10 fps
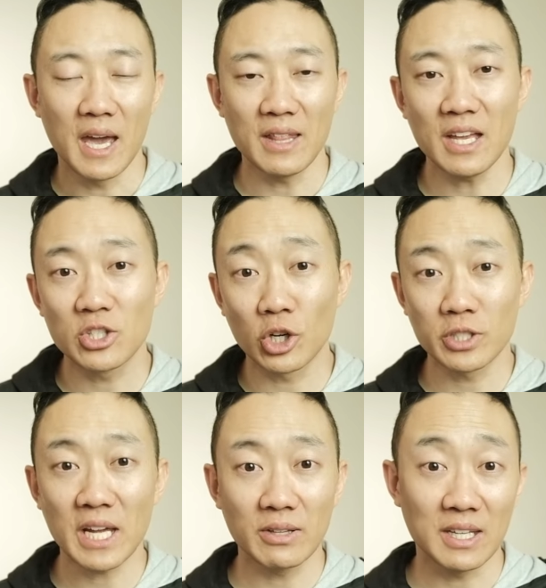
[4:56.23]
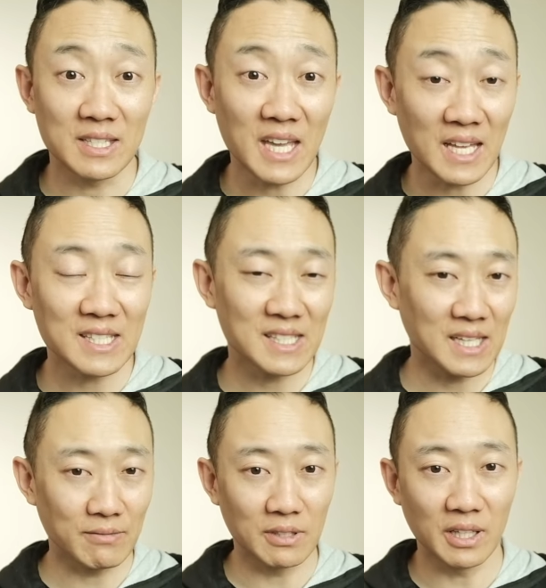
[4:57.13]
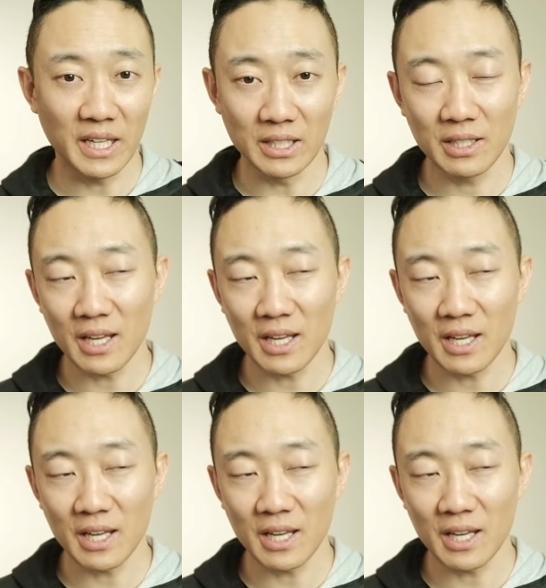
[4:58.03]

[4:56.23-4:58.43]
and then turn down the intensity of the light.